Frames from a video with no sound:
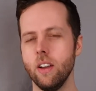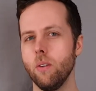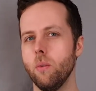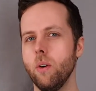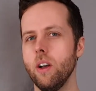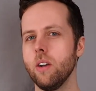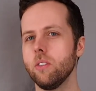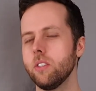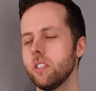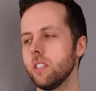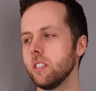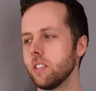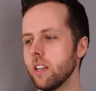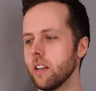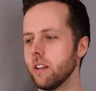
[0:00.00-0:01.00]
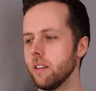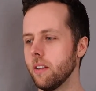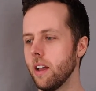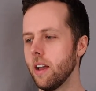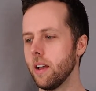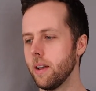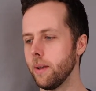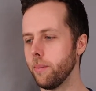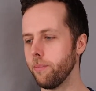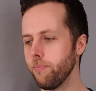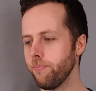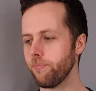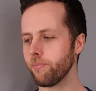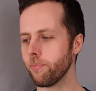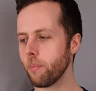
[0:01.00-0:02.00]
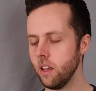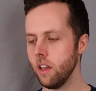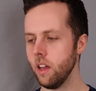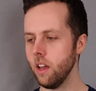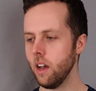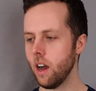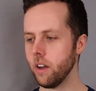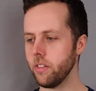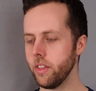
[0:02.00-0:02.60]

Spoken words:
What else is there? I